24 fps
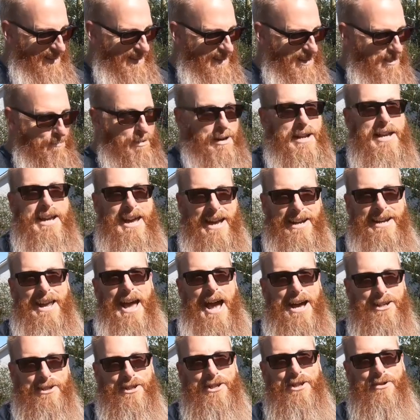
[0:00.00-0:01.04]
but he had to
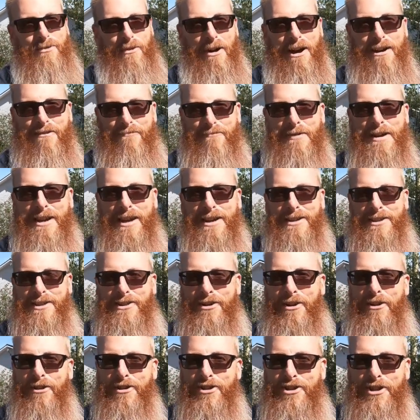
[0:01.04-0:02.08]
ask his wife because it's
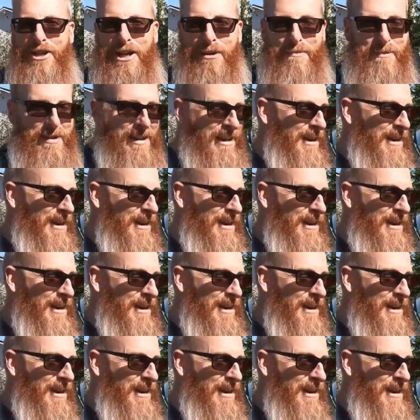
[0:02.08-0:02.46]
her Jeep,